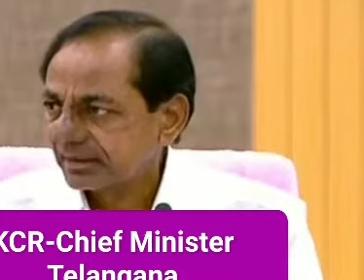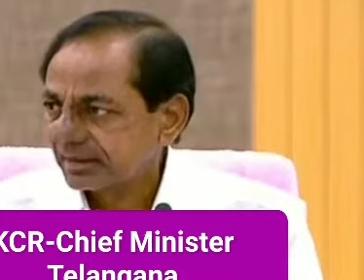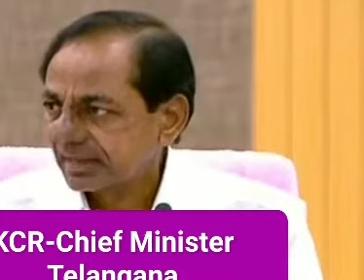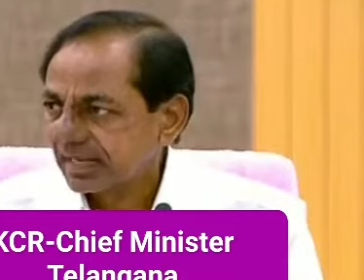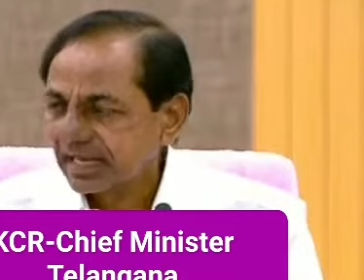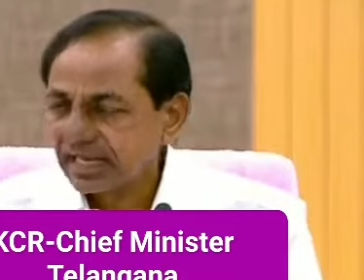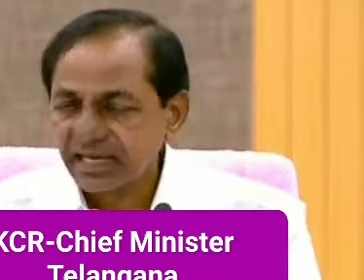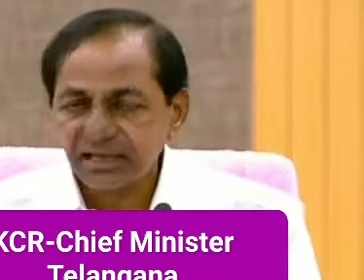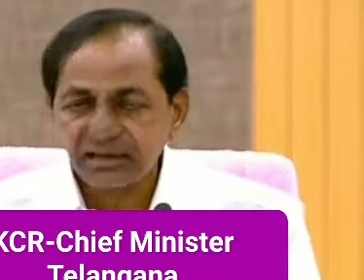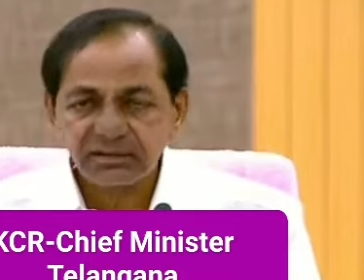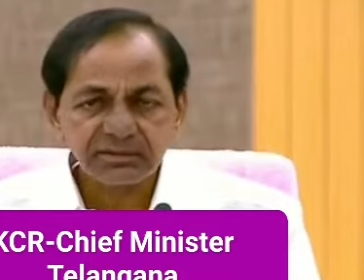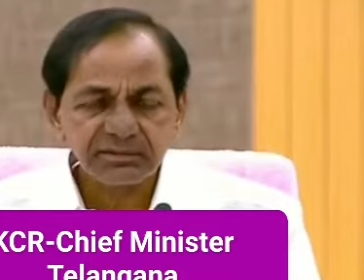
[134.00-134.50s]

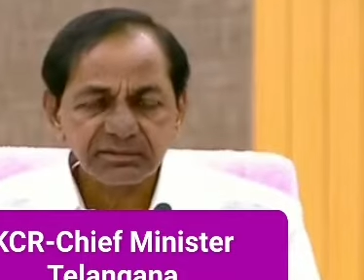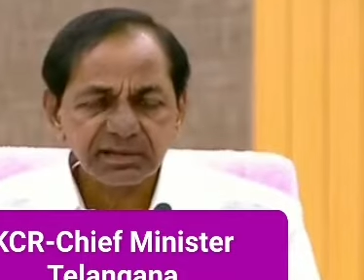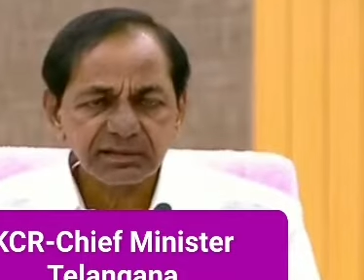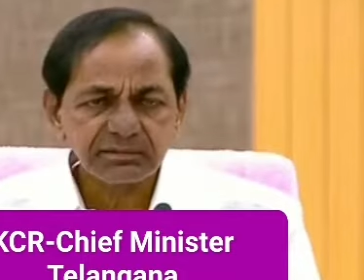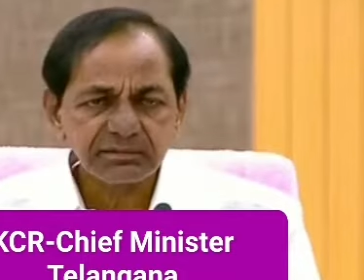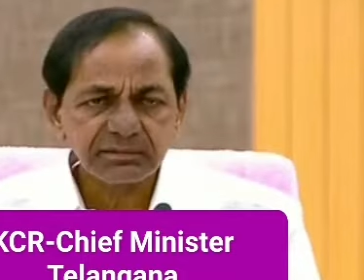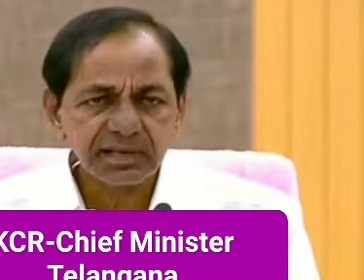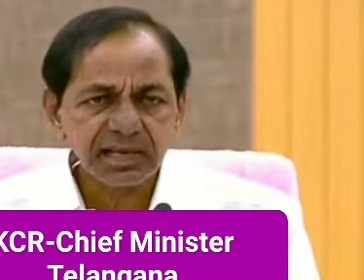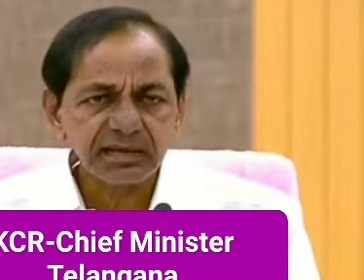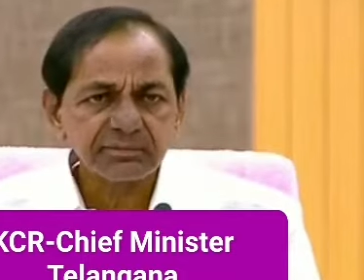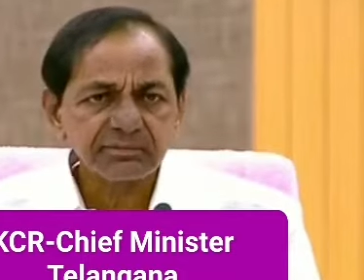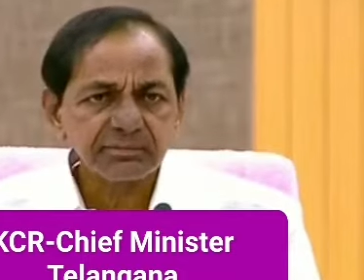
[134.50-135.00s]

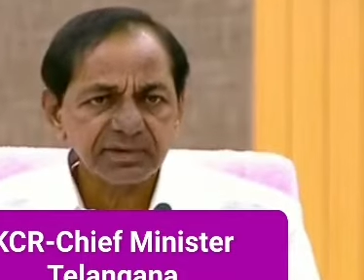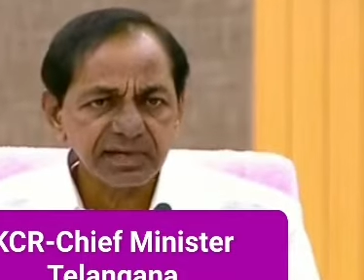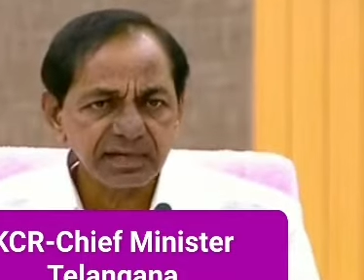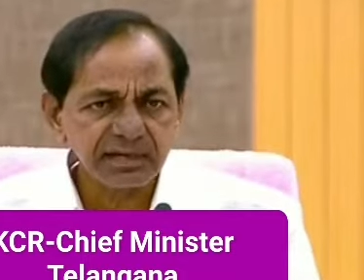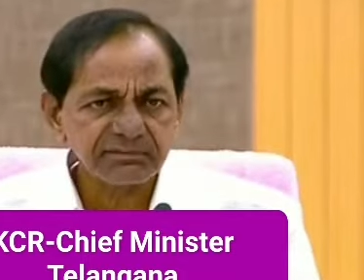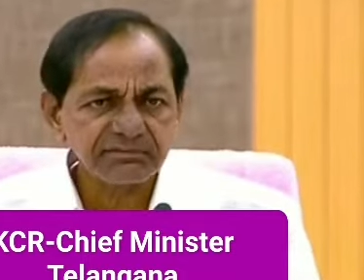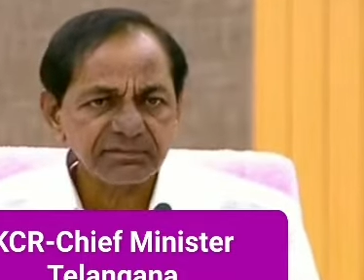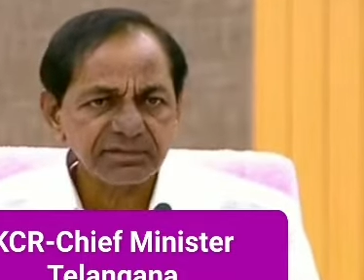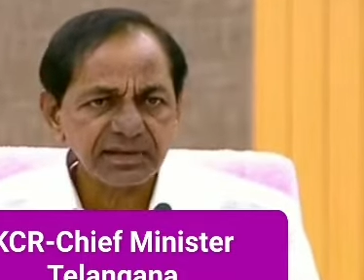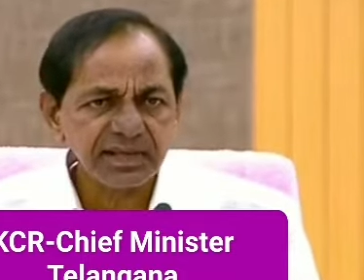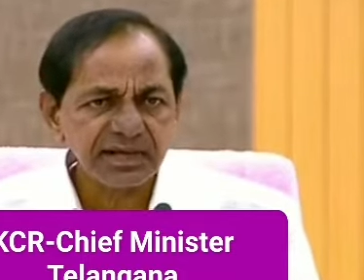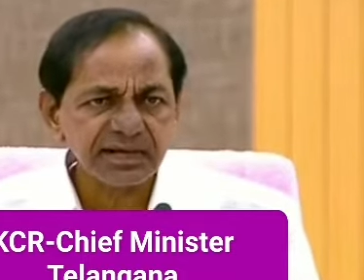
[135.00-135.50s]
I made
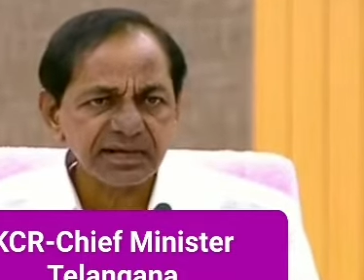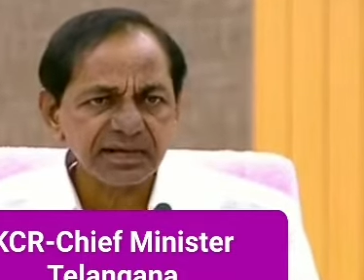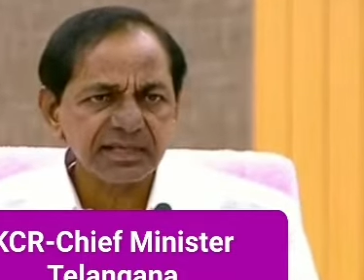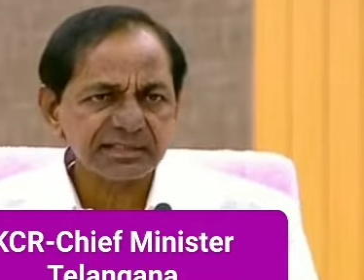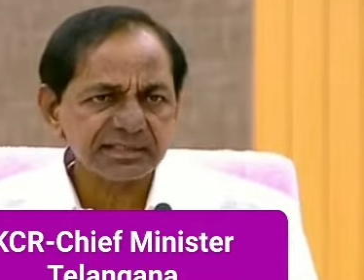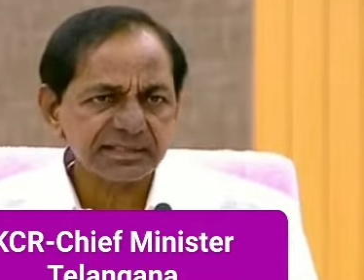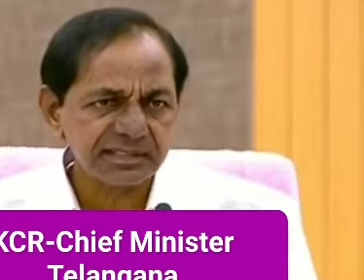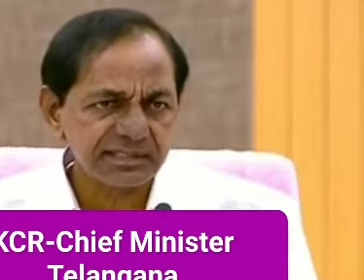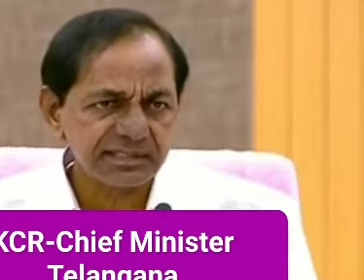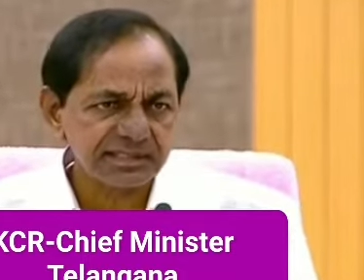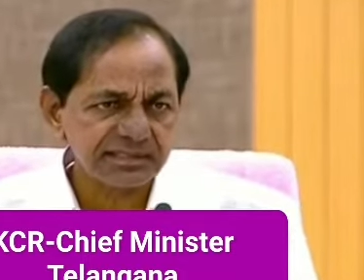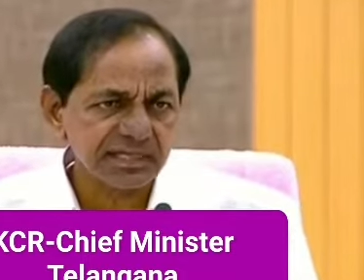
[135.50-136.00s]
various
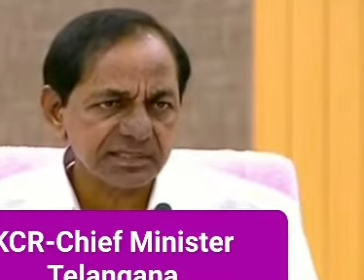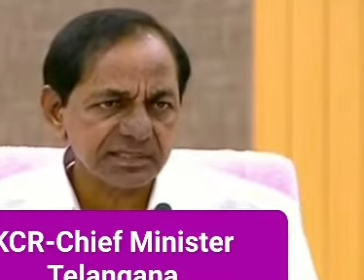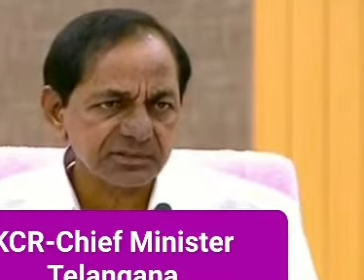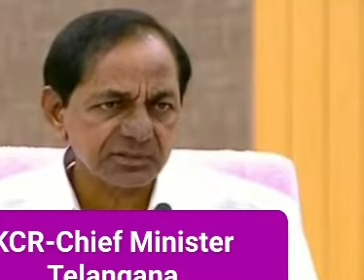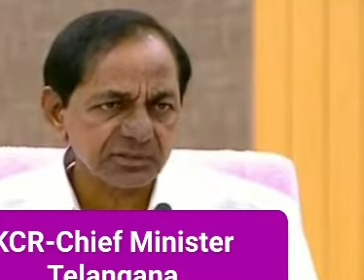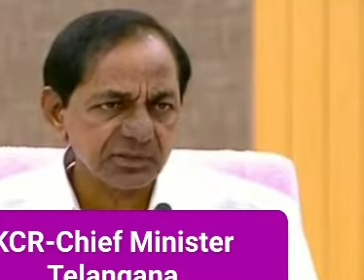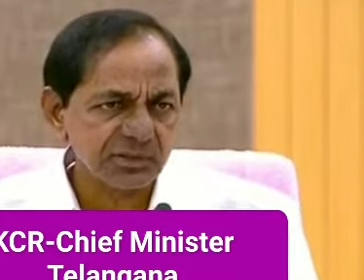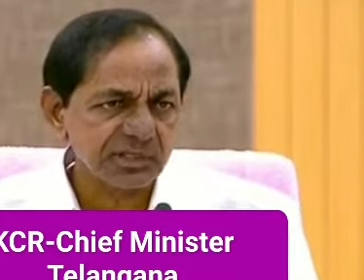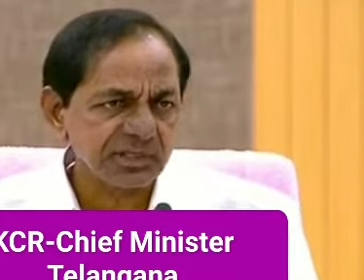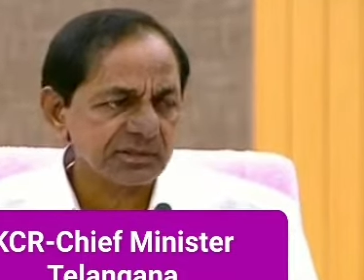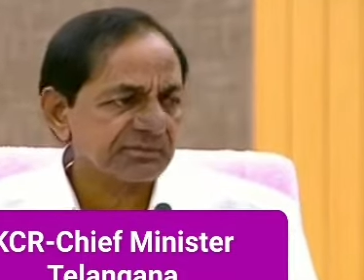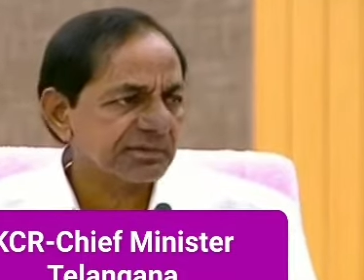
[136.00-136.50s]
suggestions
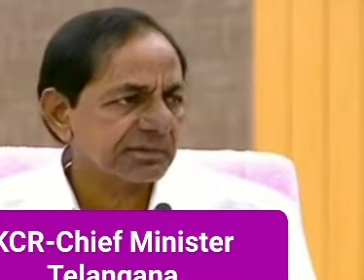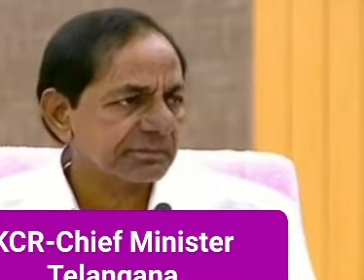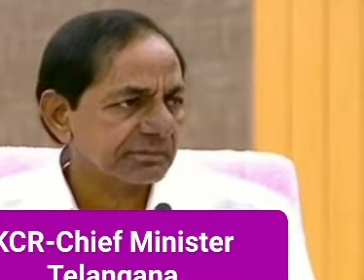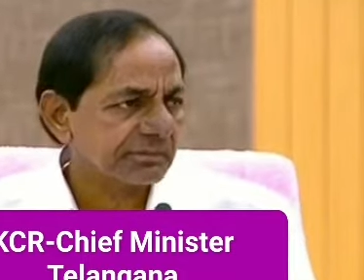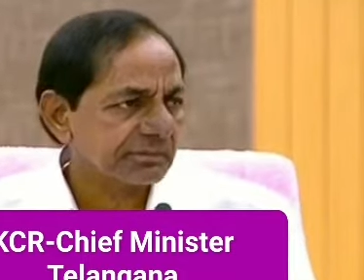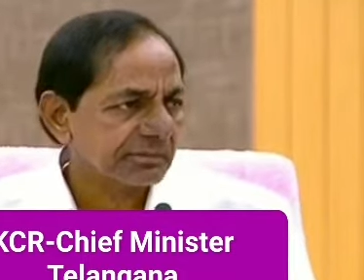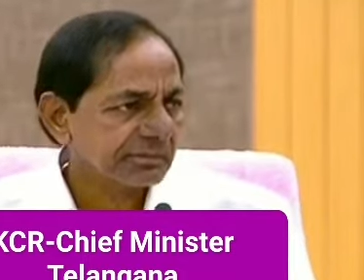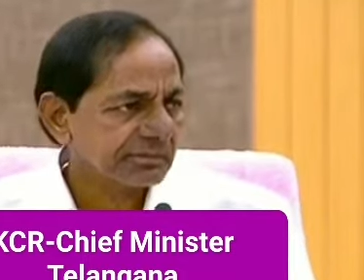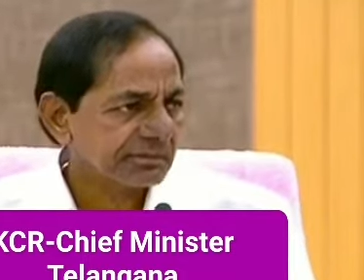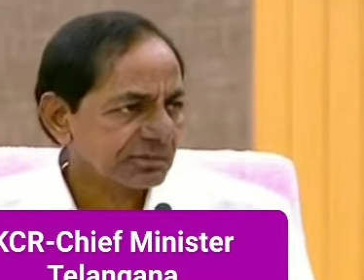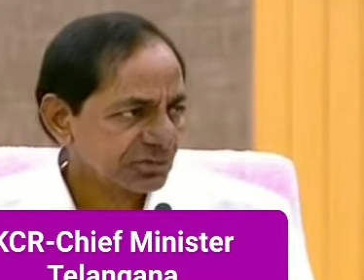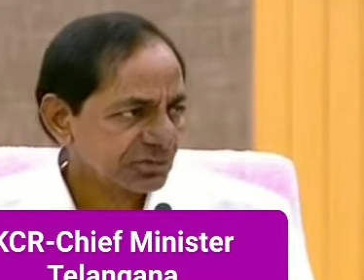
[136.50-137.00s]
during
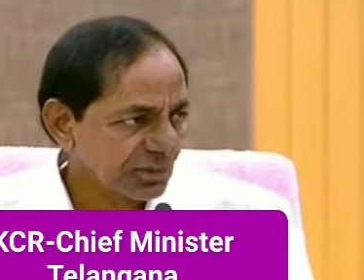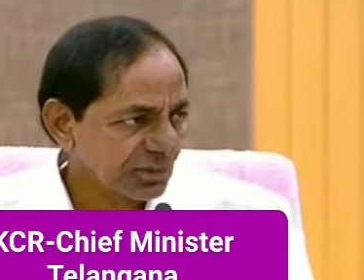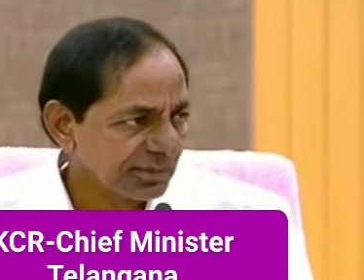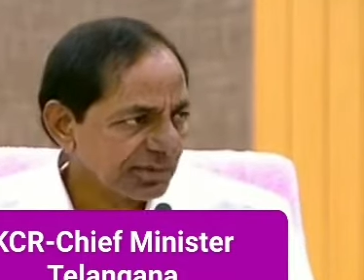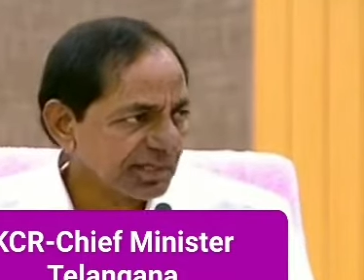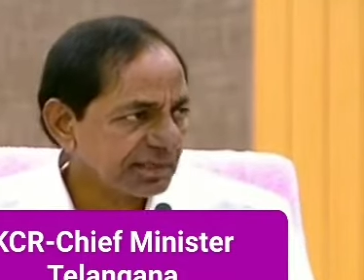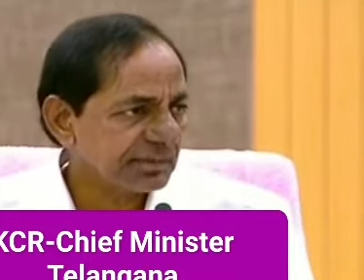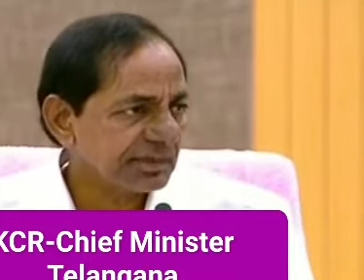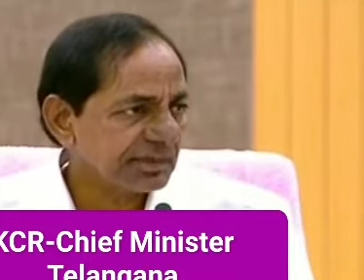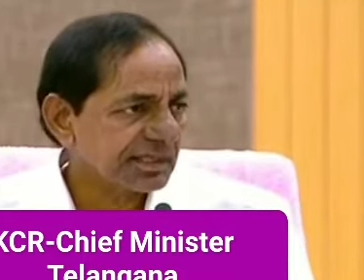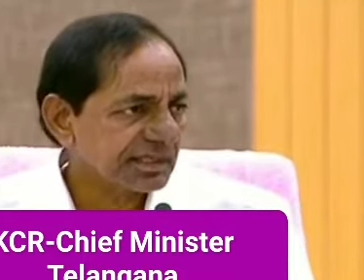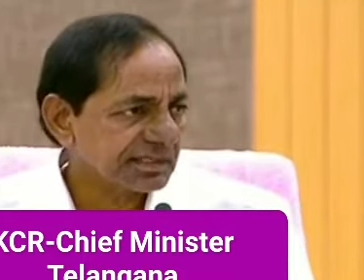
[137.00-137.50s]
so
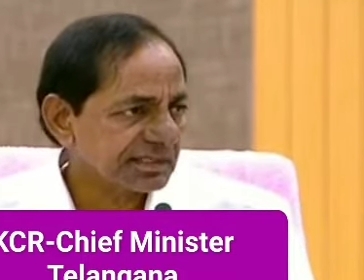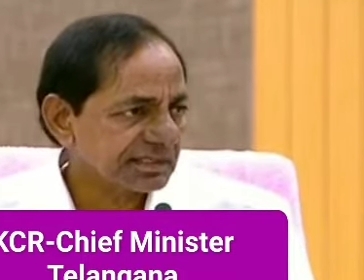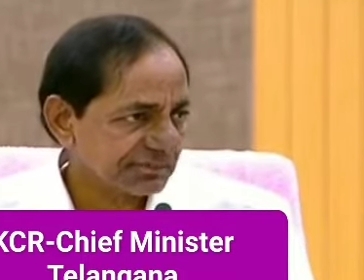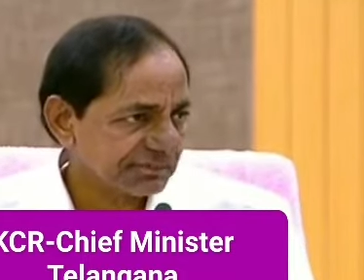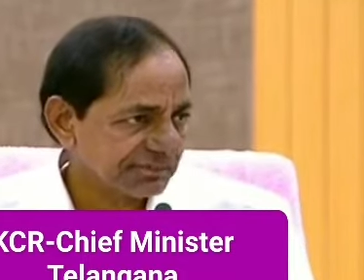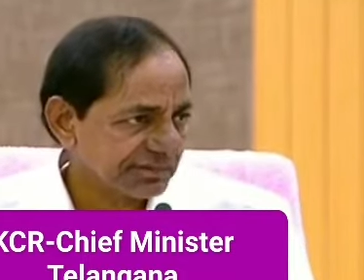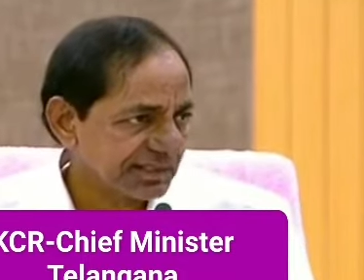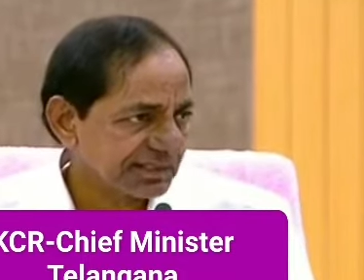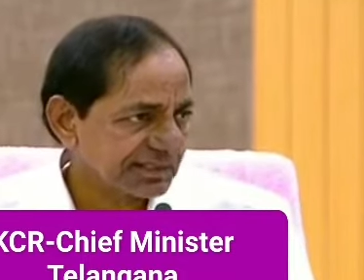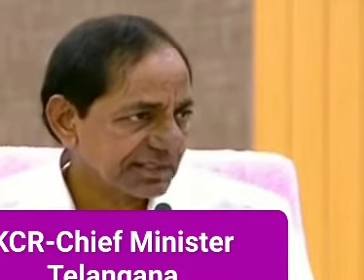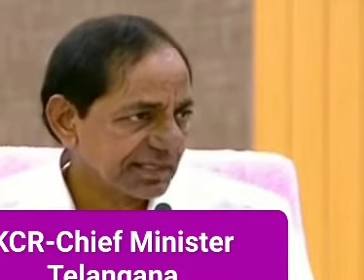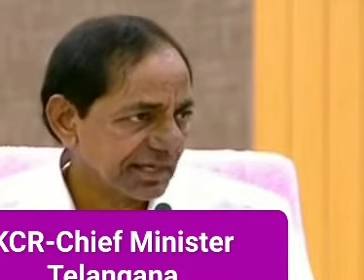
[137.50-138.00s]
many meetings of
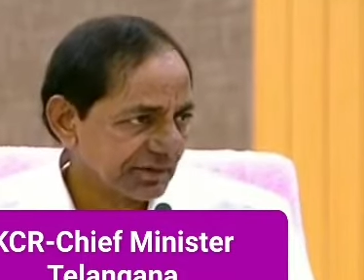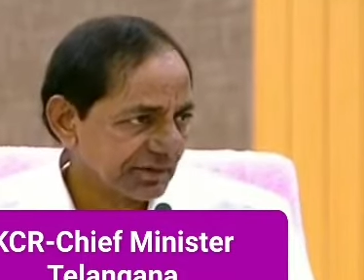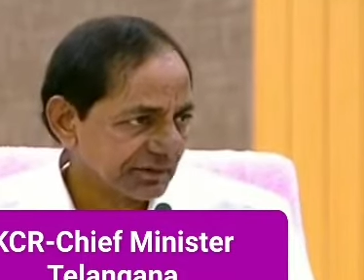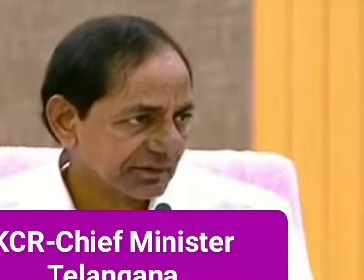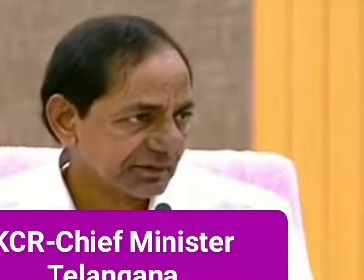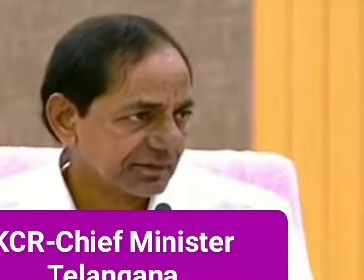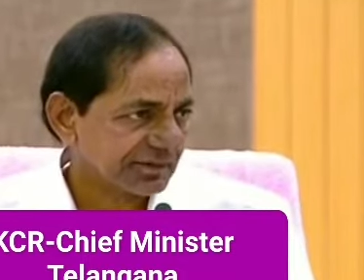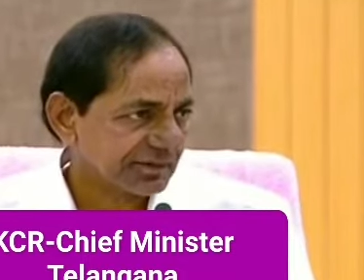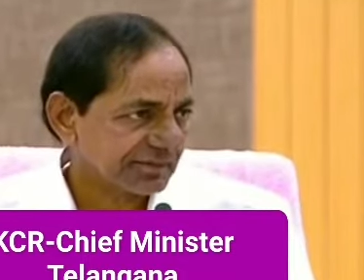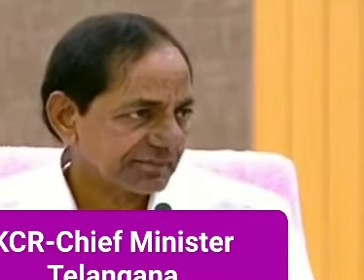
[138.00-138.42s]
NITI Aayog.